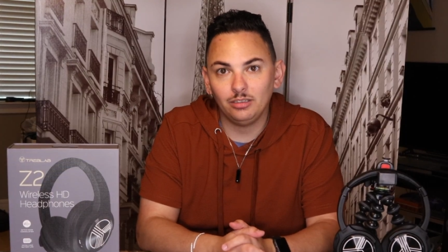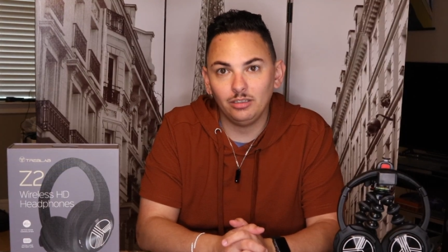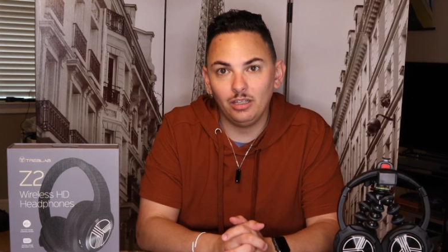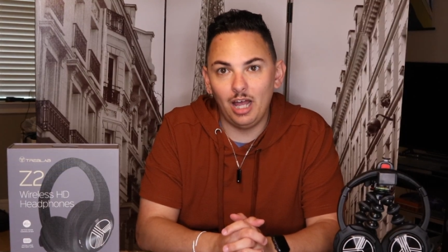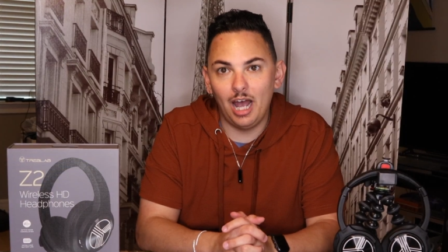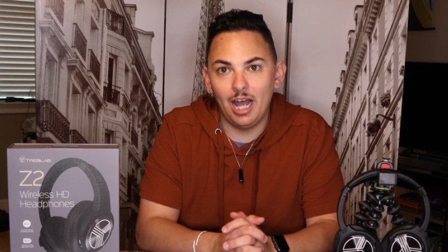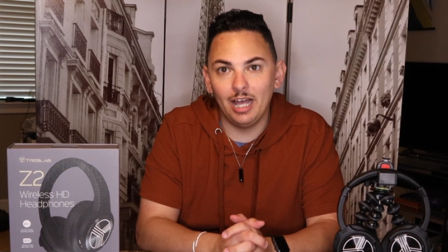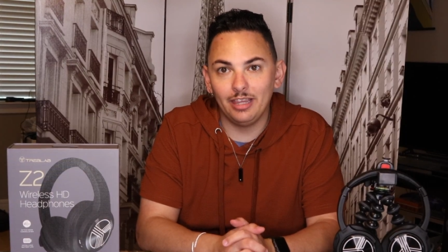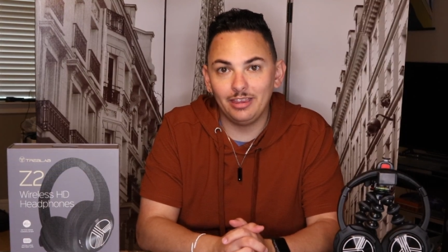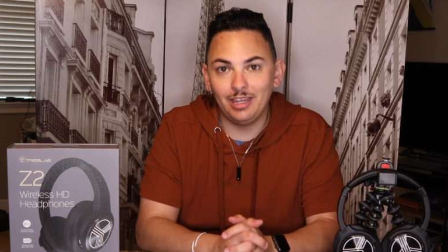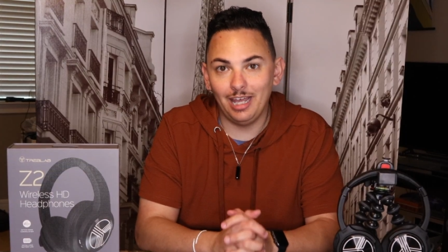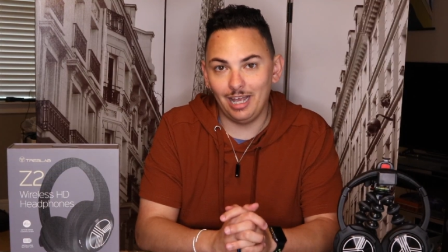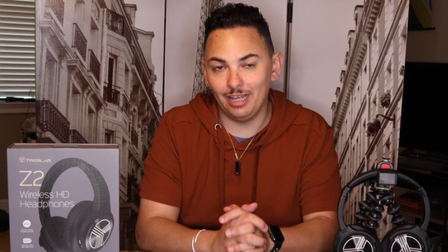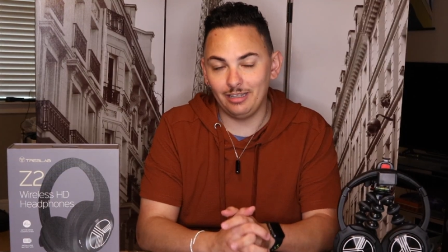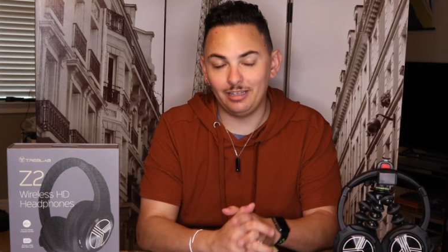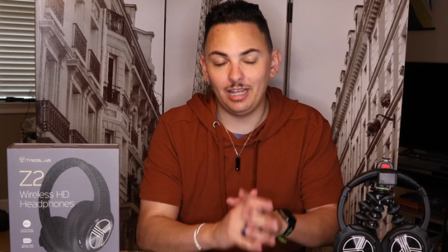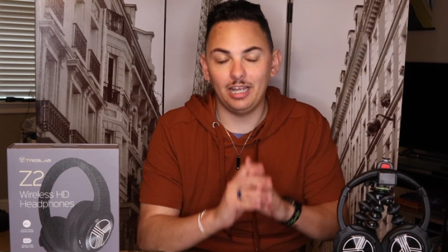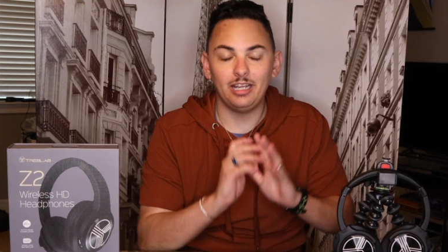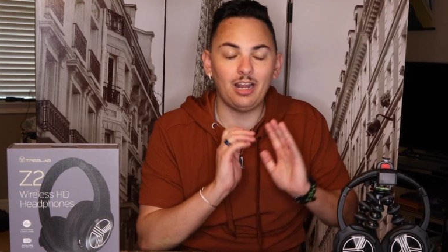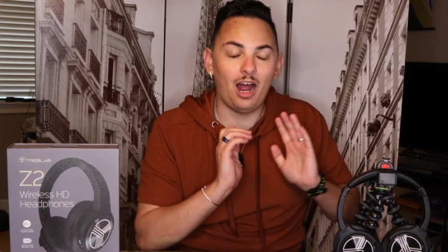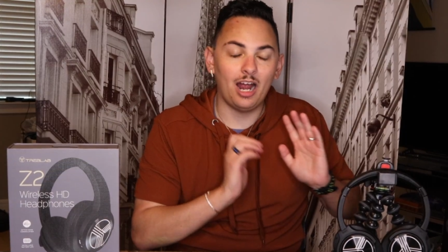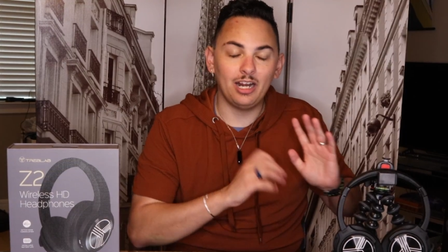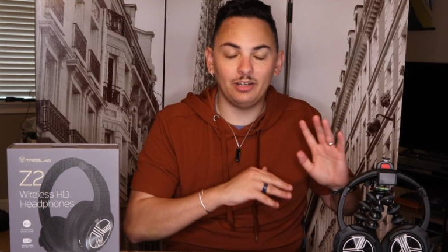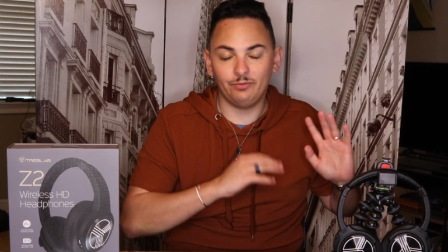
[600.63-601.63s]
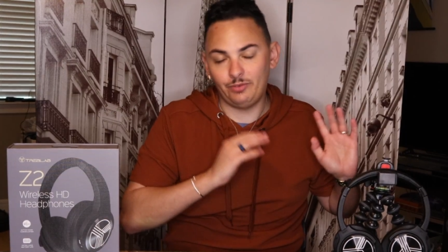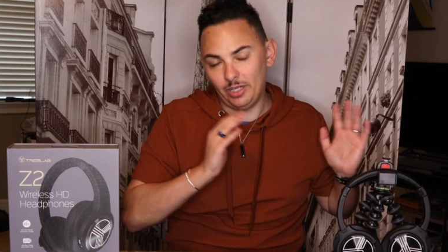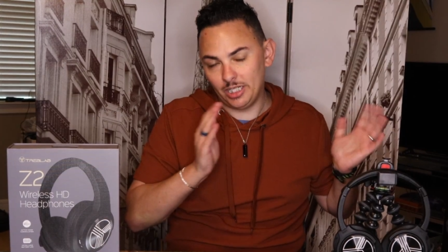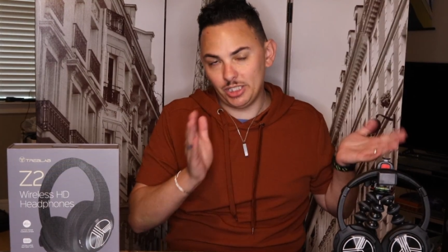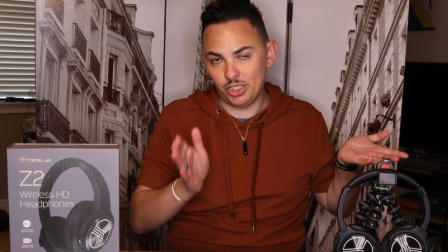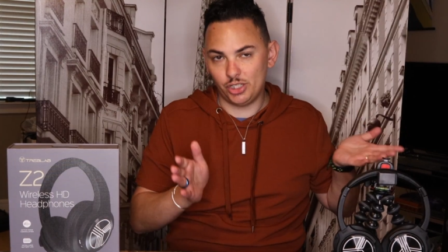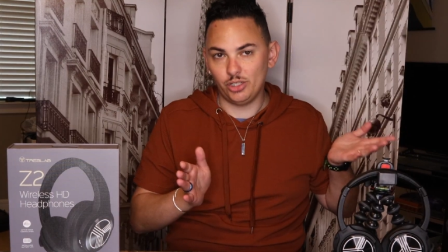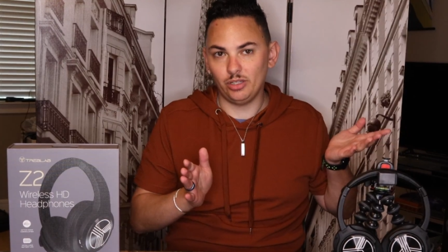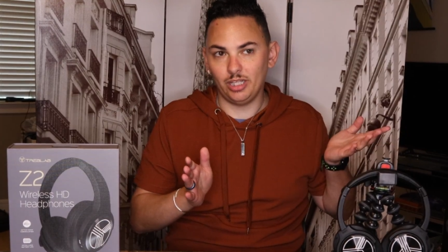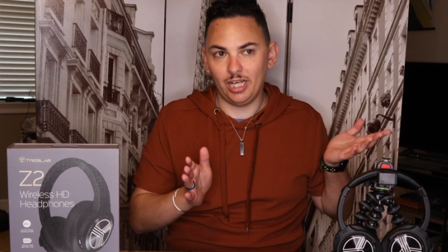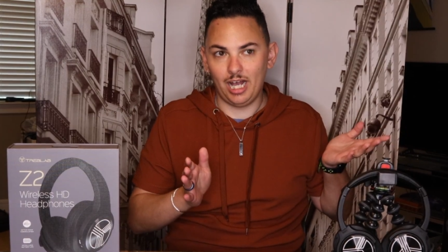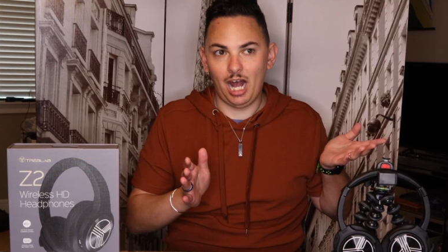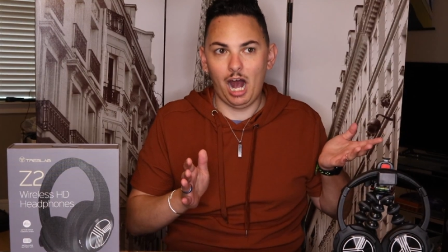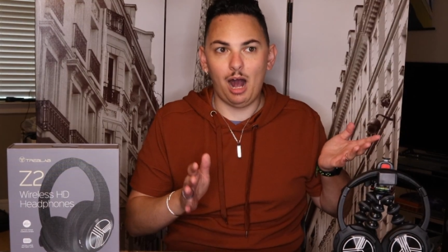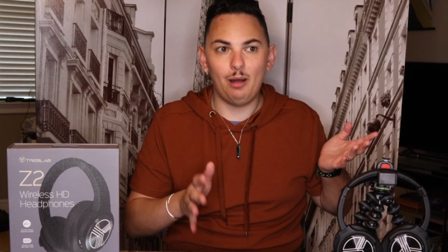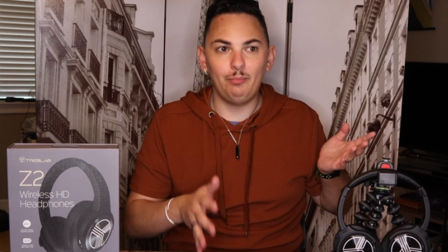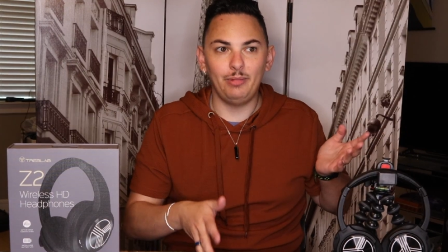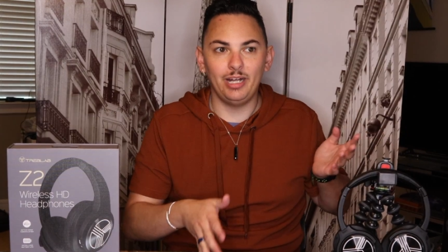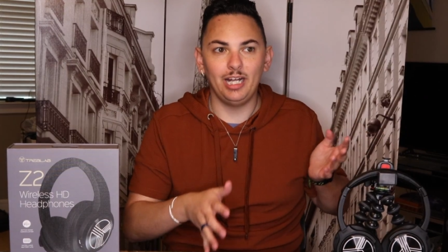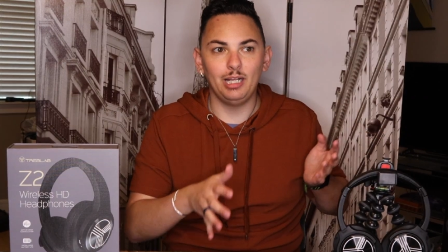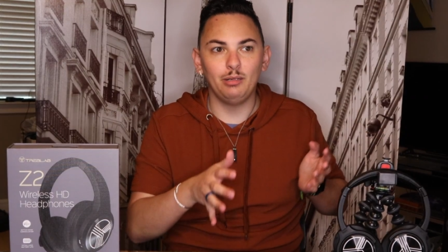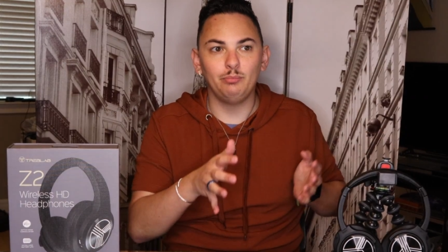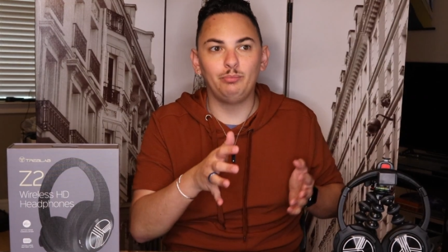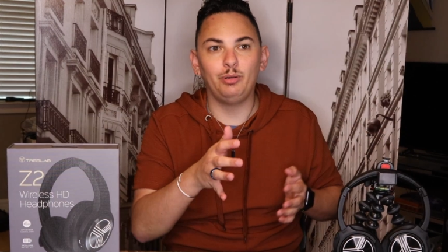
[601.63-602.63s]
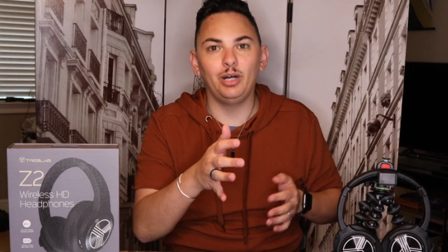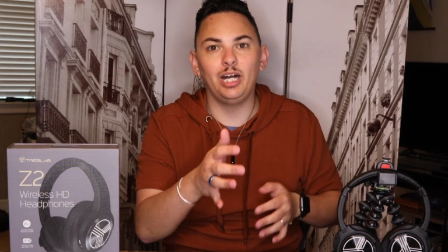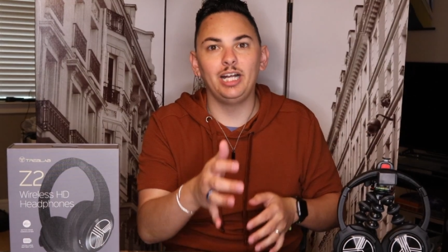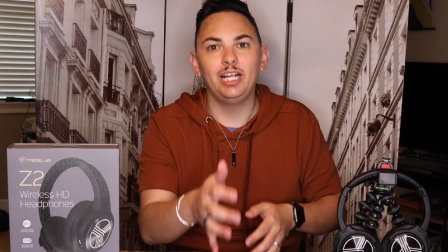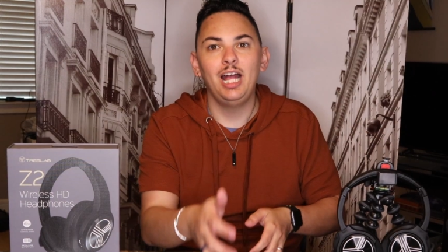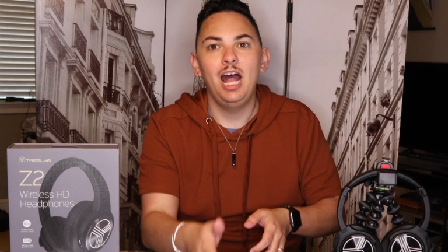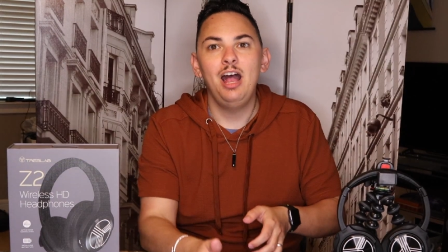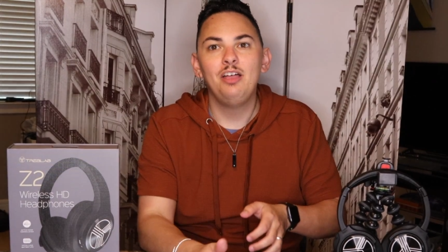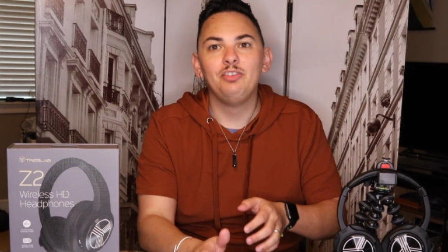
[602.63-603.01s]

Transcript: Like, they died eventually, I mean. But